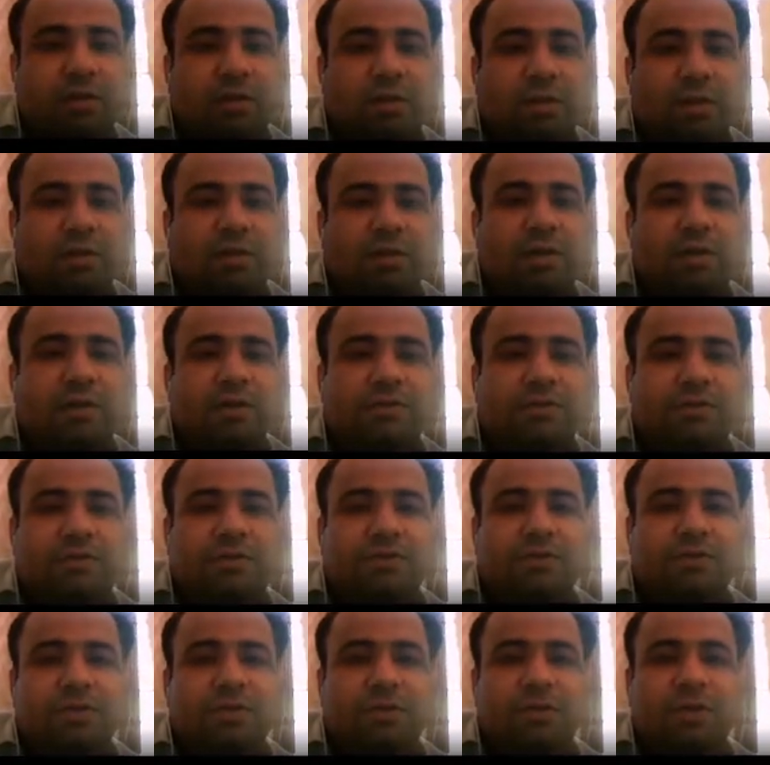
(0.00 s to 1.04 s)
occurs
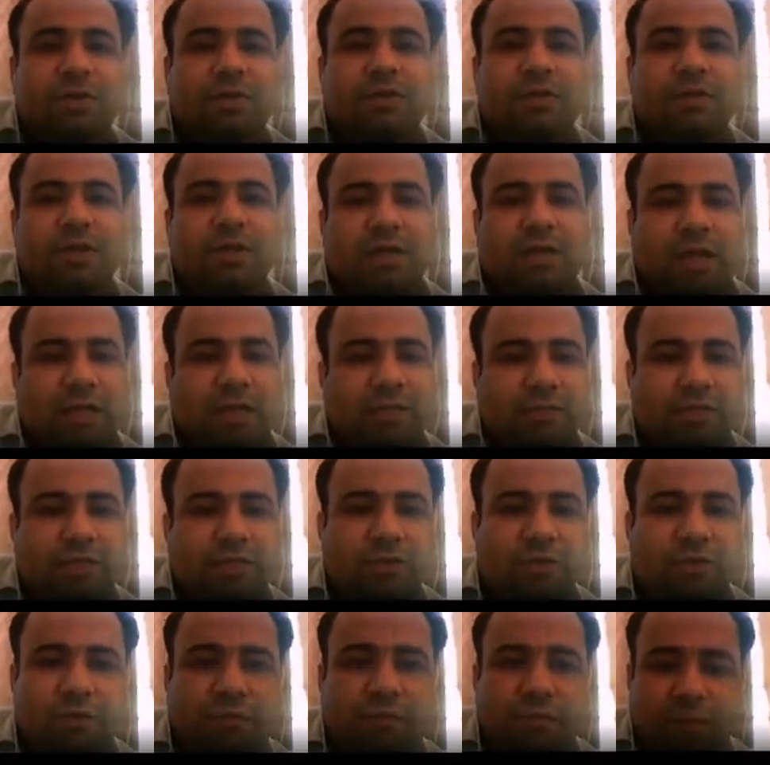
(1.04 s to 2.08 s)
during the
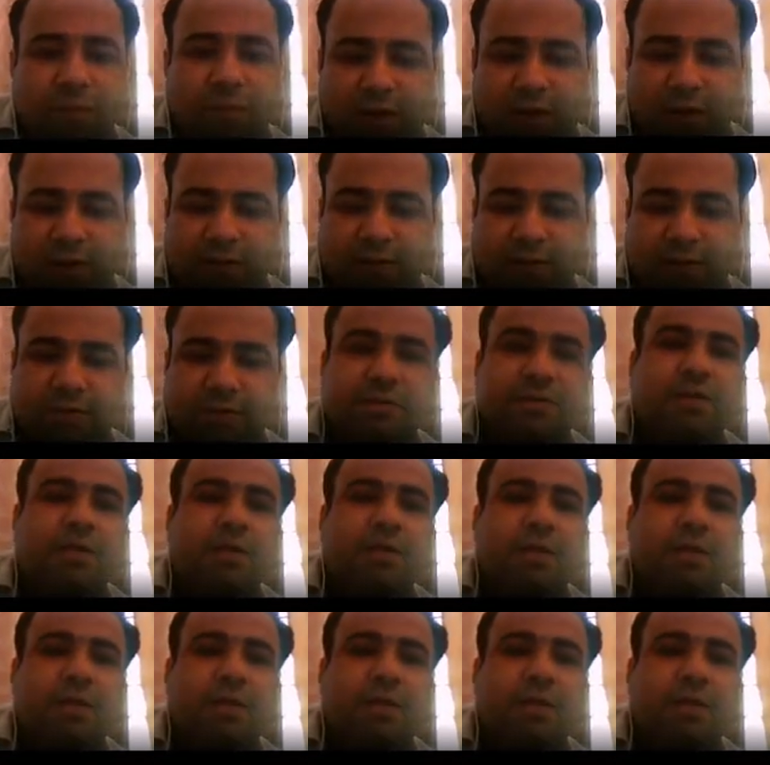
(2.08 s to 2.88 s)
casting of parts